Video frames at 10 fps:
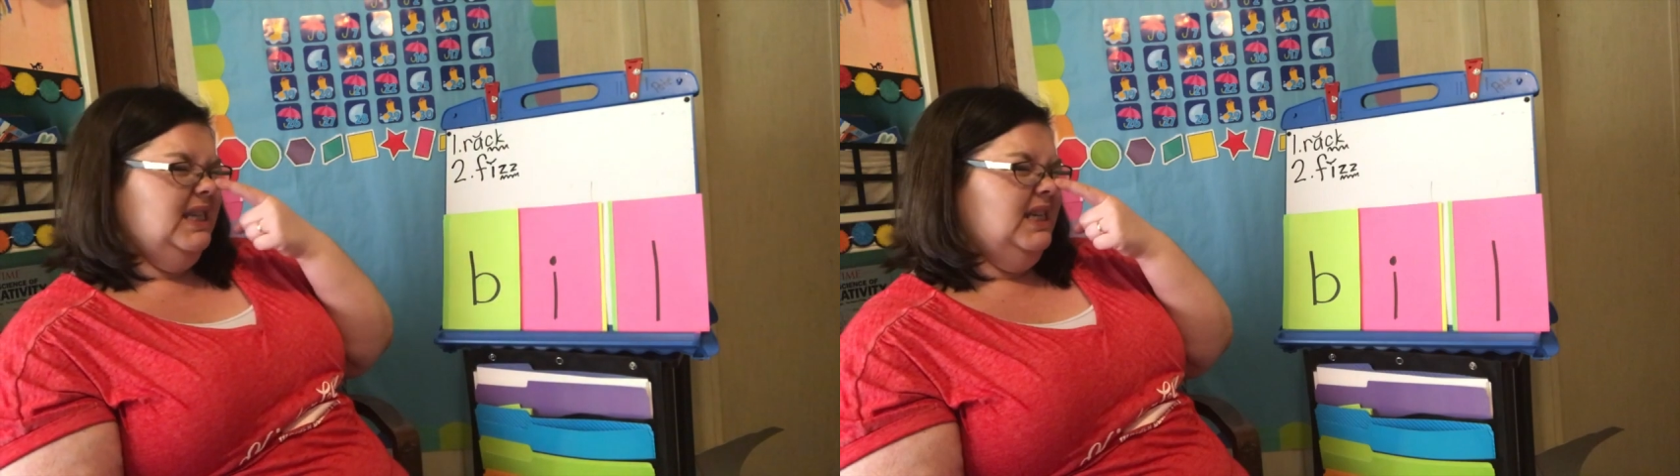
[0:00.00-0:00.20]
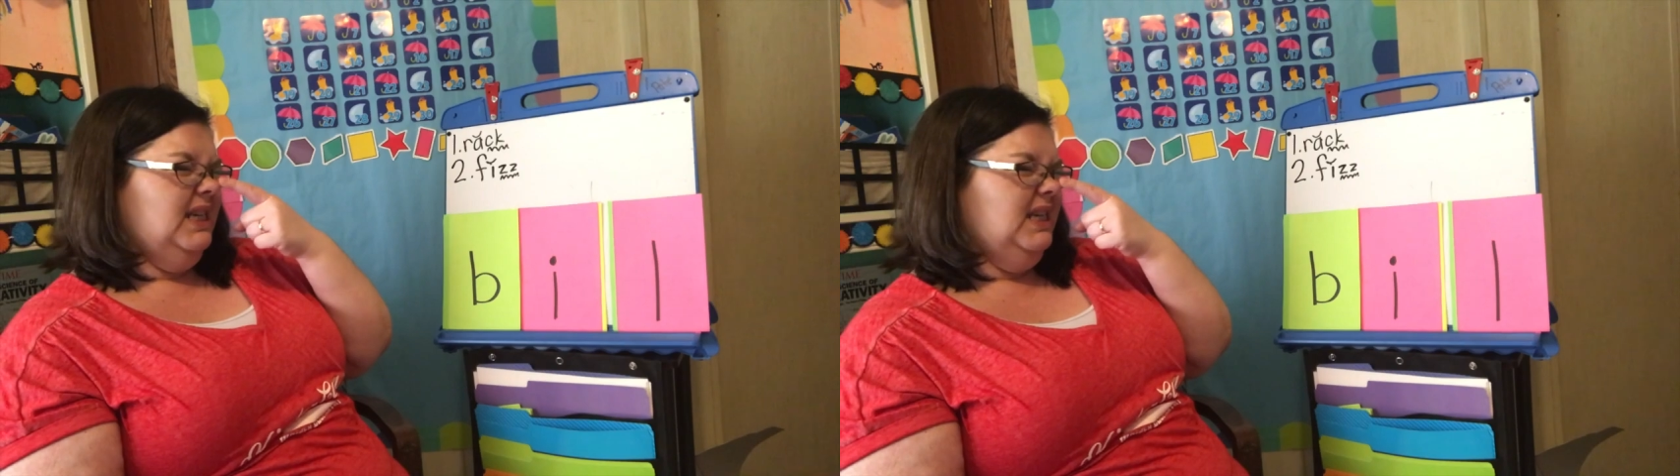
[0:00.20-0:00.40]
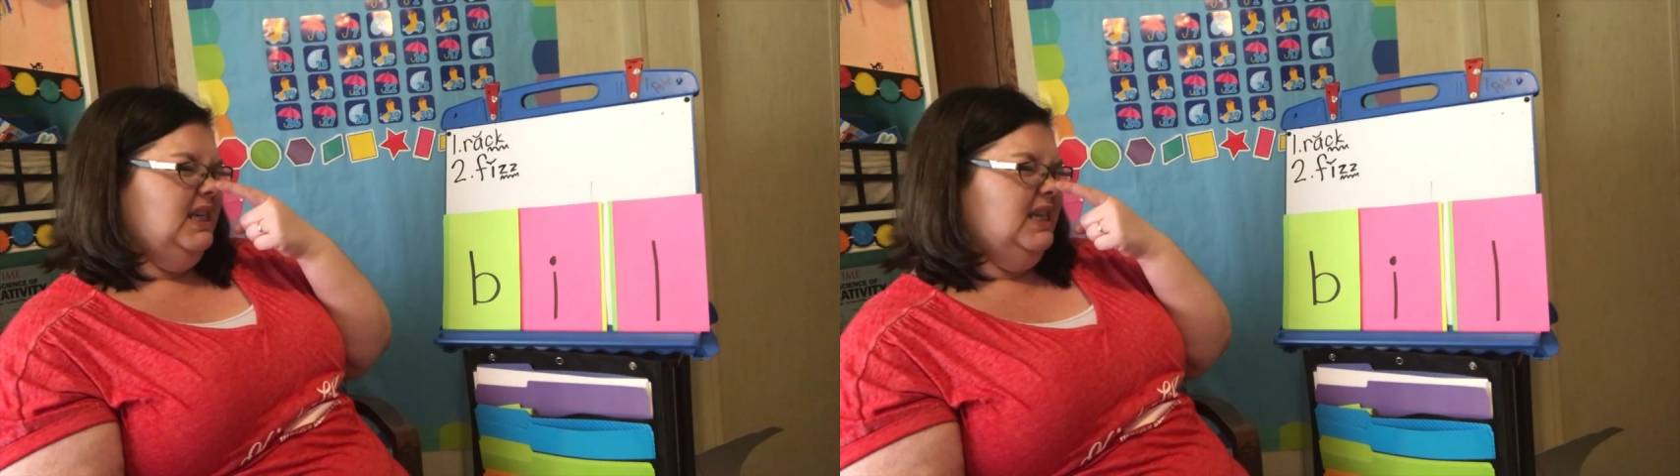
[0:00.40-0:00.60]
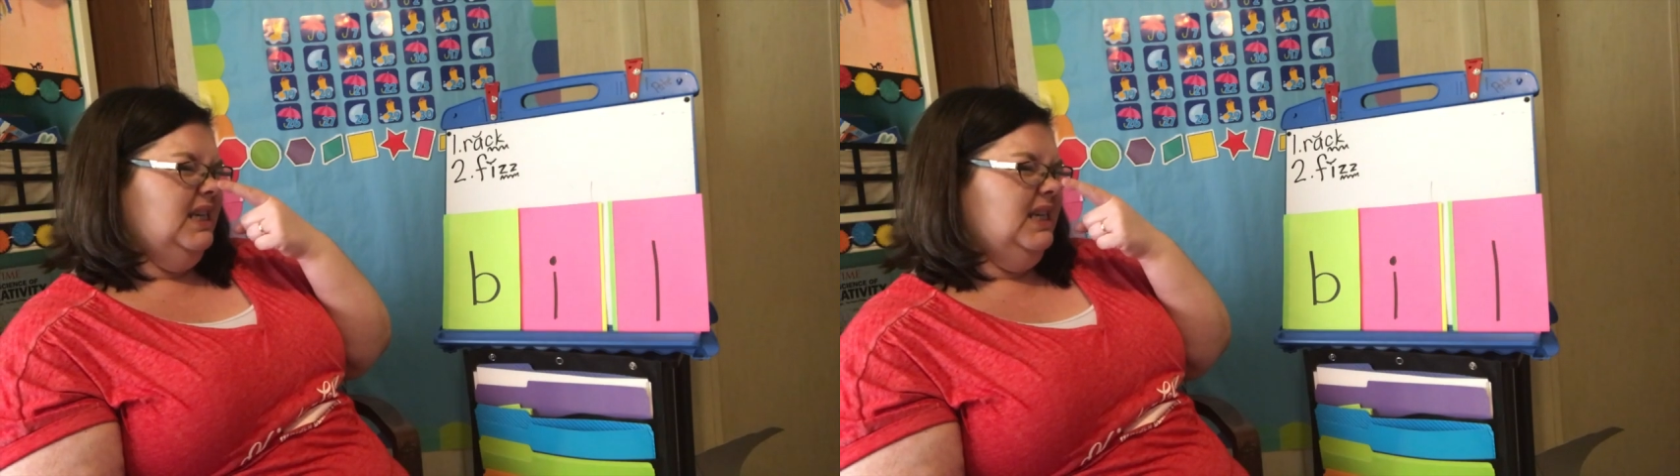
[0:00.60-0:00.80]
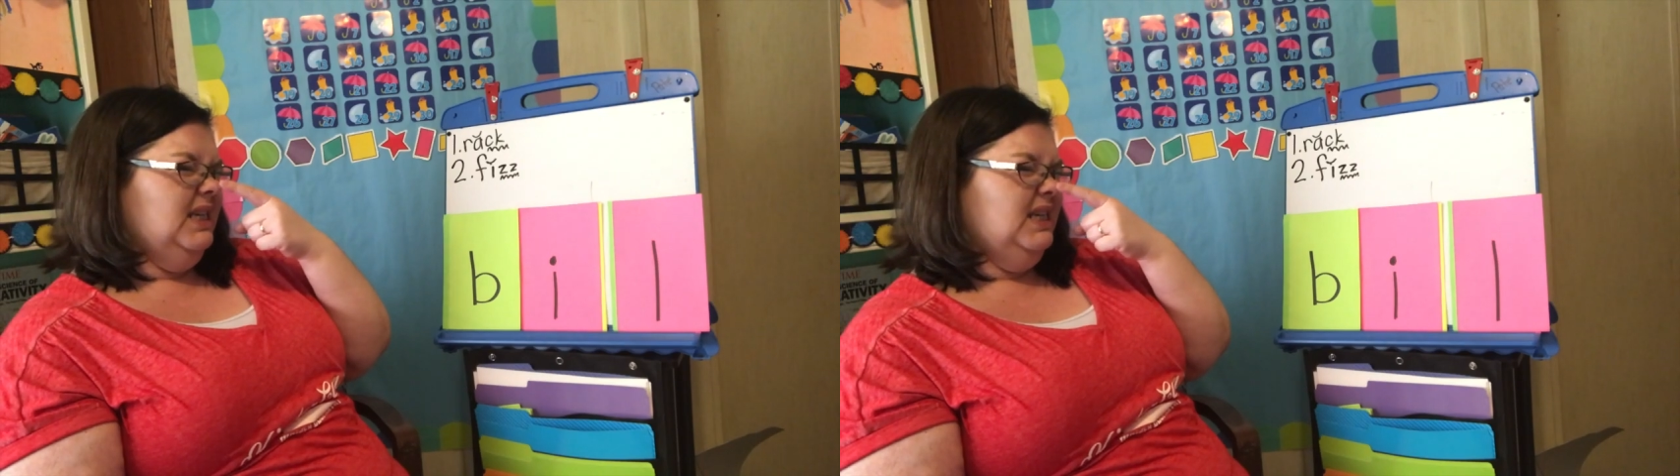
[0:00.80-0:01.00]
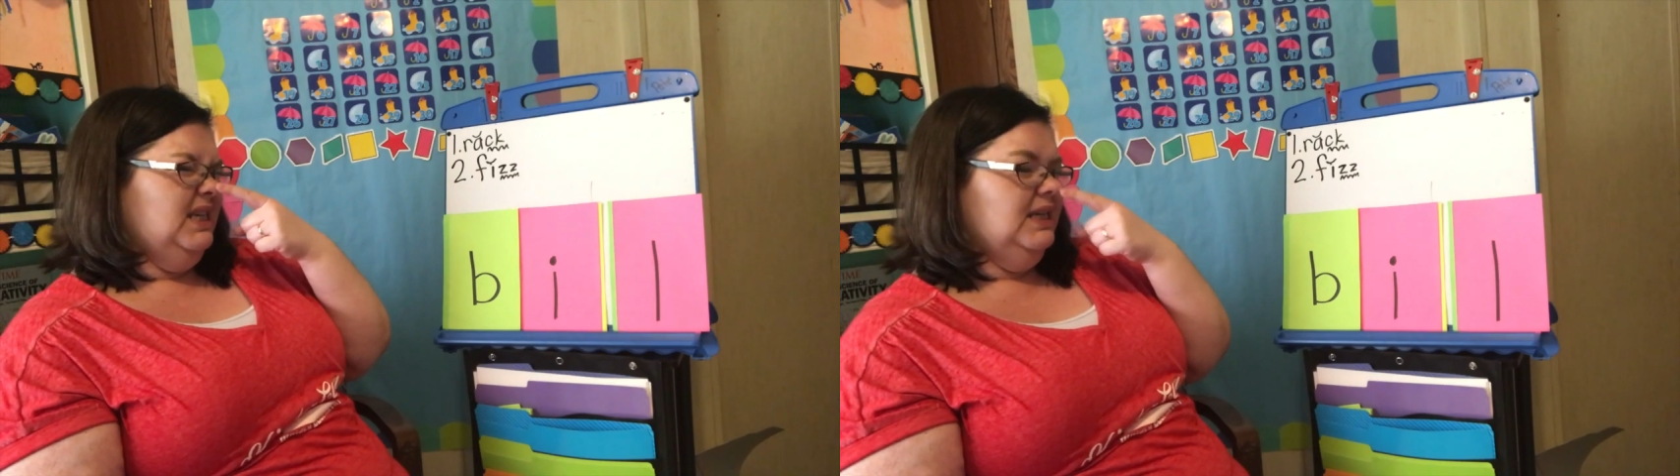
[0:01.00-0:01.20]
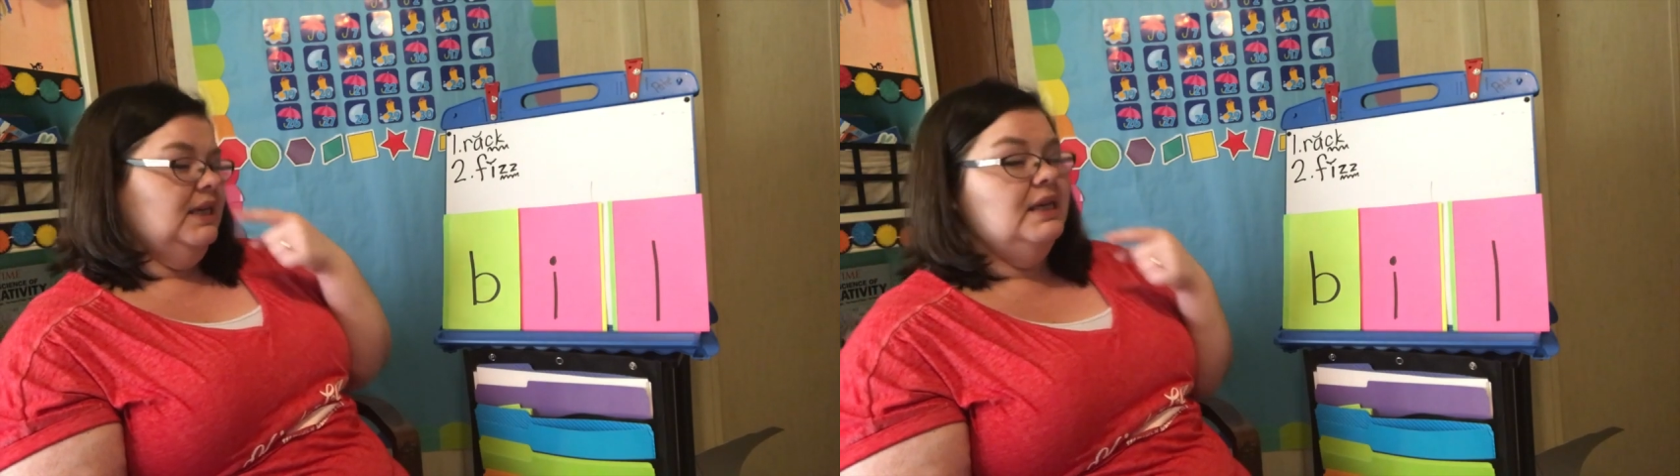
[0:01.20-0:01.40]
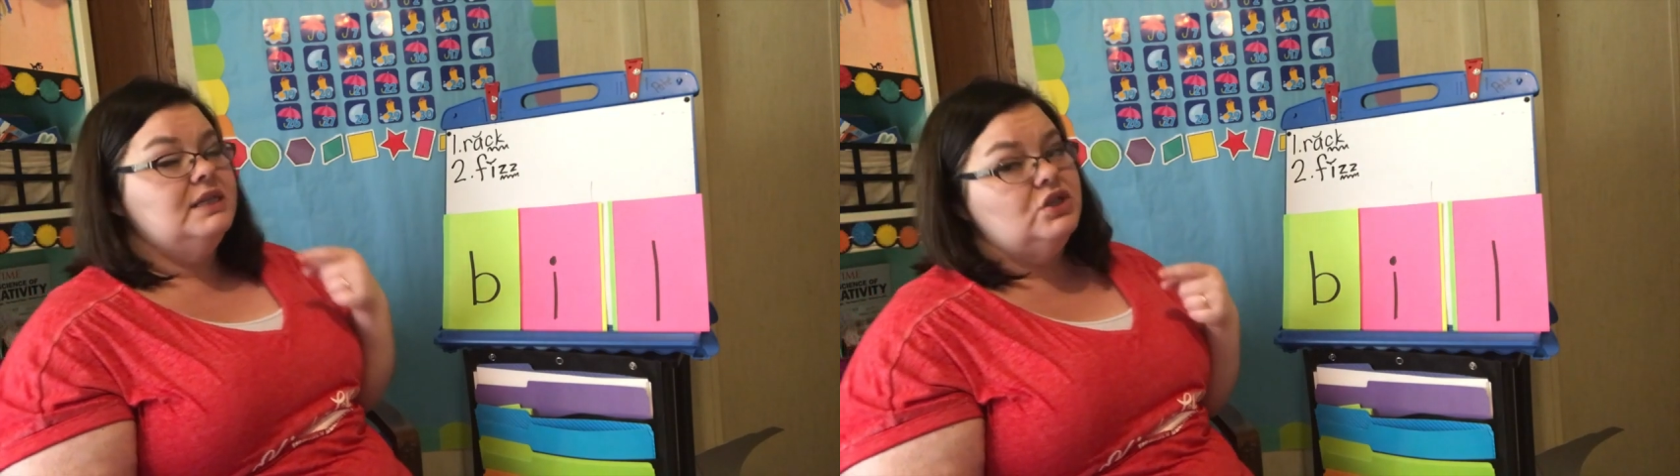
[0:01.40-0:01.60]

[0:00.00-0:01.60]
It's